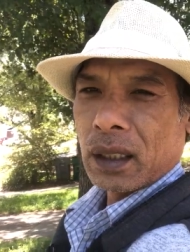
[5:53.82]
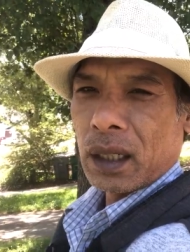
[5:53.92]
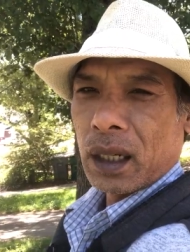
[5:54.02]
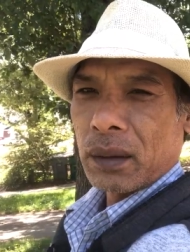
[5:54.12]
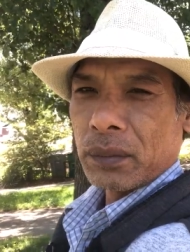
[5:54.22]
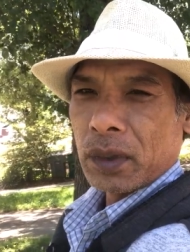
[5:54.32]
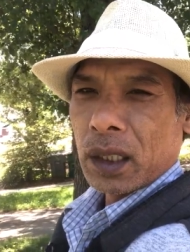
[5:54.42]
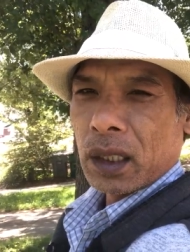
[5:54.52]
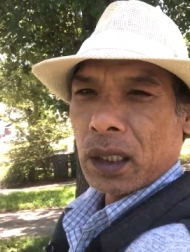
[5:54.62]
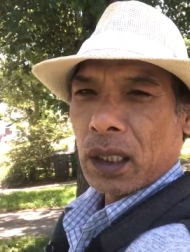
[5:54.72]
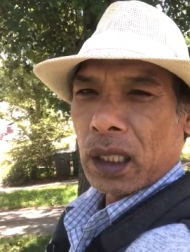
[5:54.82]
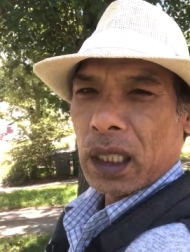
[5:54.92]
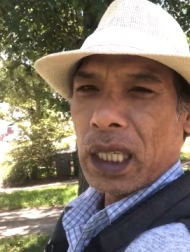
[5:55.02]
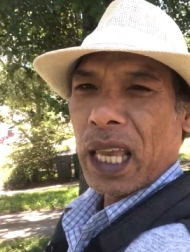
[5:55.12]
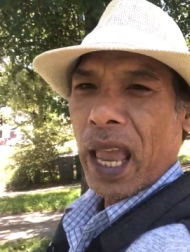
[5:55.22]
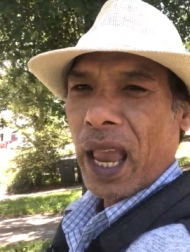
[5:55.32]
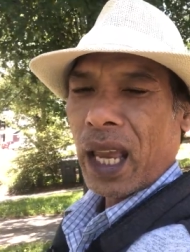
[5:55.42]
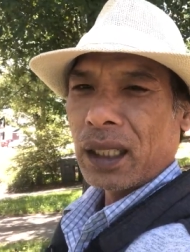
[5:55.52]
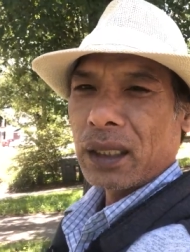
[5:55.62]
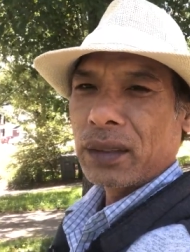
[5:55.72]
Um, he
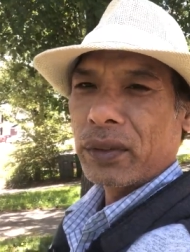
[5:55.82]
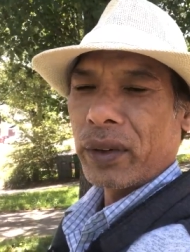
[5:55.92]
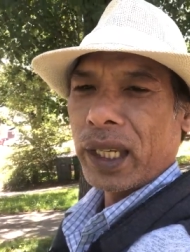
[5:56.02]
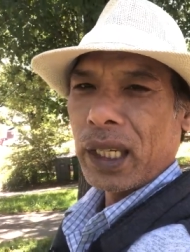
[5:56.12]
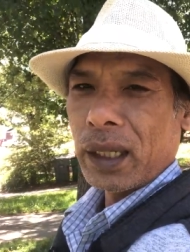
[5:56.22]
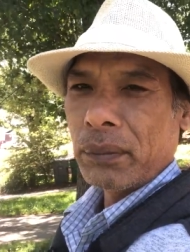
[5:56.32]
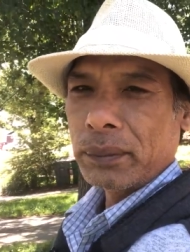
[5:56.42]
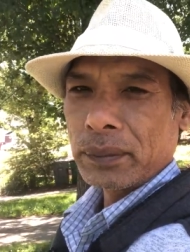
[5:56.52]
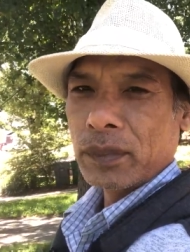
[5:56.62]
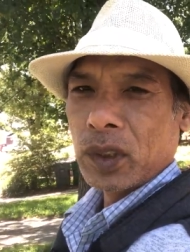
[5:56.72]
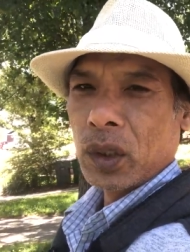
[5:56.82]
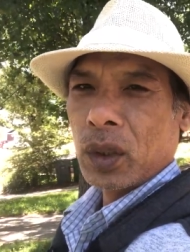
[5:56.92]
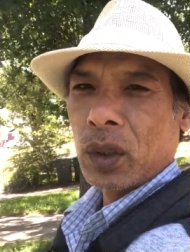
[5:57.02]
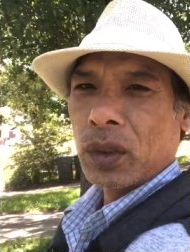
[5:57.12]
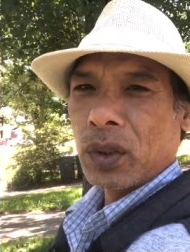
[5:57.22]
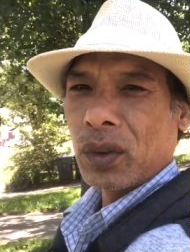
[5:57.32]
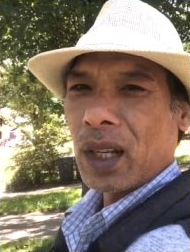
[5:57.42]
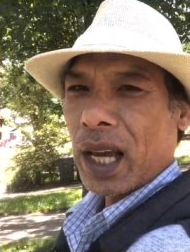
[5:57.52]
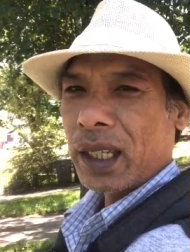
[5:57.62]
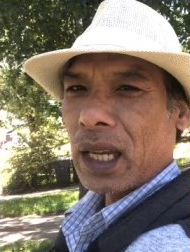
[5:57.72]
had a dream to
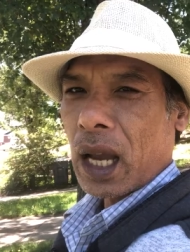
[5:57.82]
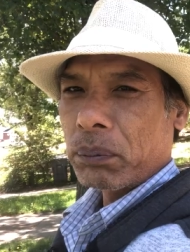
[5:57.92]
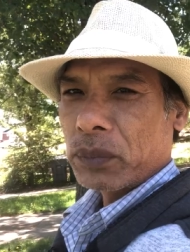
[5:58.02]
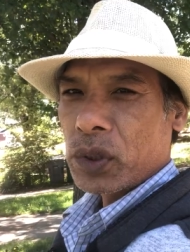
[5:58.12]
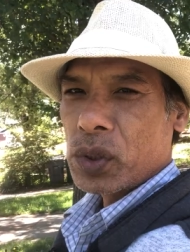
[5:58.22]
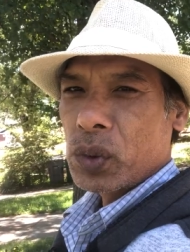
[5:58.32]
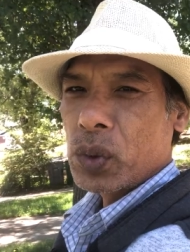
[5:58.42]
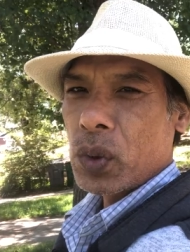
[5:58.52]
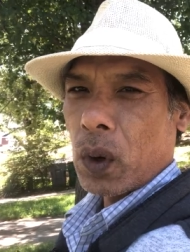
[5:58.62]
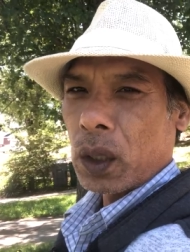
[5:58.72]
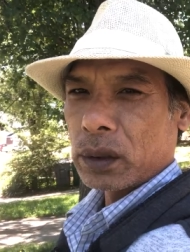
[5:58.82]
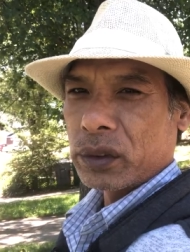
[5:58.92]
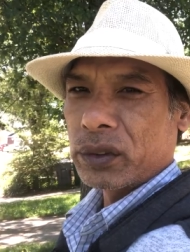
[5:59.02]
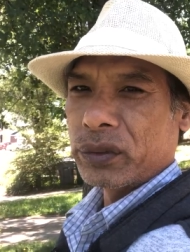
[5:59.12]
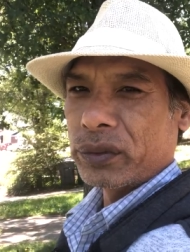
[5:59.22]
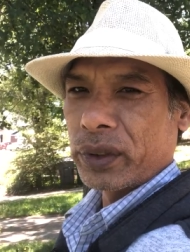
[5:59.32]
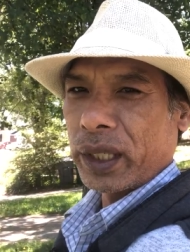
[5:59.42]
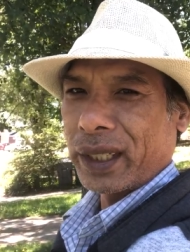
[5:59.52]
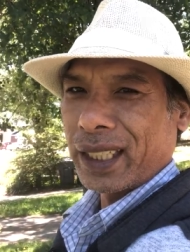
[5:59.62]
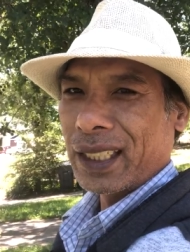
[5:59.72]
light up New York
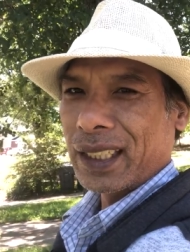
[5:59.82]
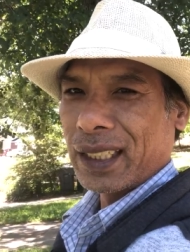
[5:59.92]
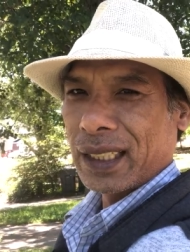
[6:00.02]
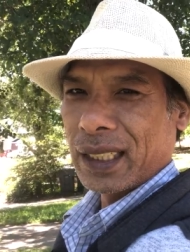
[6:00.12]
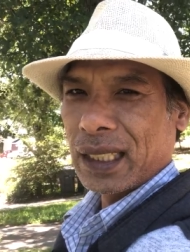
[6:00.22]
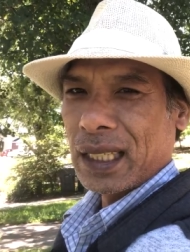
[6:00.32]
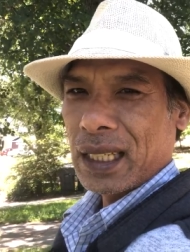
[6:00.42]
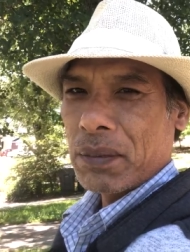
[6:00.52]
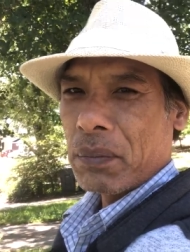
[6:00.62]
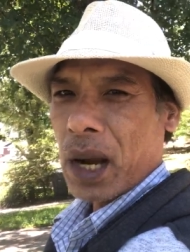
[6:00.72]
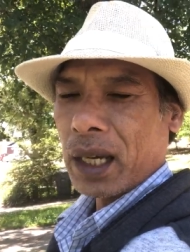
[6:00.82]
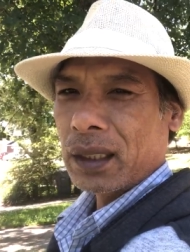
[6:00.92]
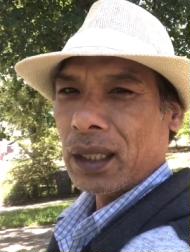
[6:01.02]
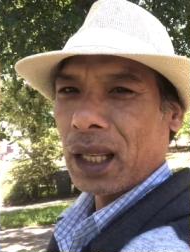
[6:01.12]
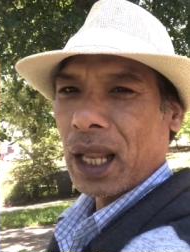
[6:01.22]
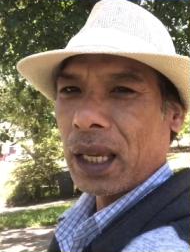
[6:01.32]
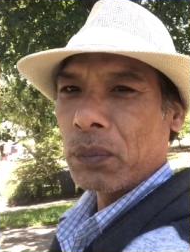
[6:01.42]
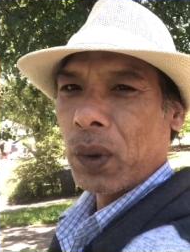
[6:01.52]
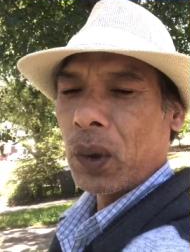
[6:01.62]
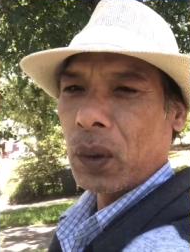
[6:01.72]
City by the
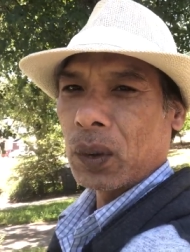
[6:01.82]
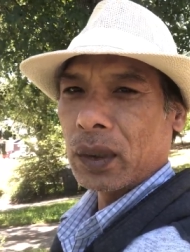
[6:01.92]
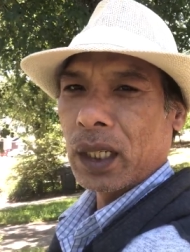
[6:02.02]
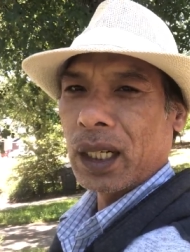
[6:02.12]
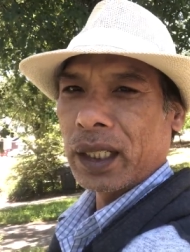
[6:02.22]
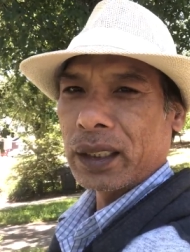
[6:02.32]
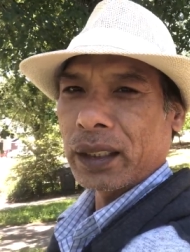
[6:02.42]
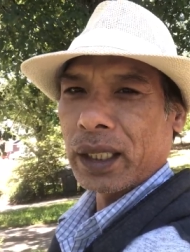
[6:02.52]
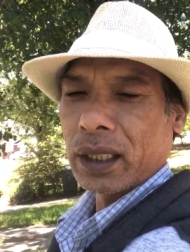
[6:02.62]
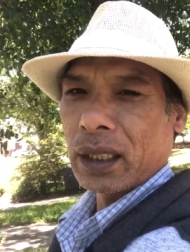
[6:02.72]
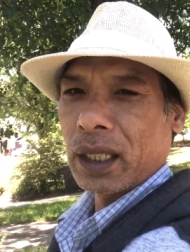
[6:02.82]
light bulb, electric,